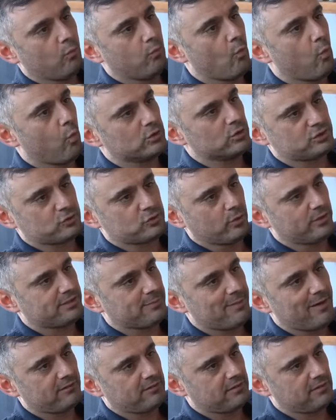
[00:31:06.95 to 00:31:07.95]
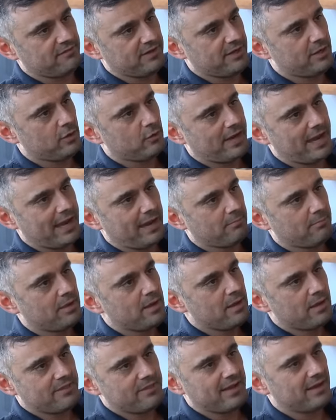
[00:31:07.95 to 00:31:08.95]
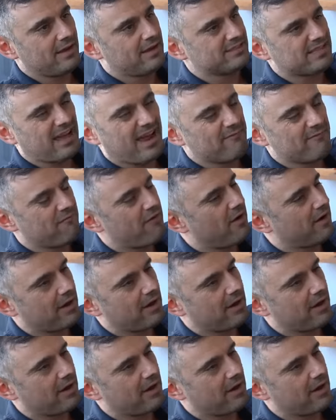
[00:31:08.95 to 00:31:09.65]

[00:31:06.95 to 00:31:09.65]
war stories about the video game I will thing because I All fuck,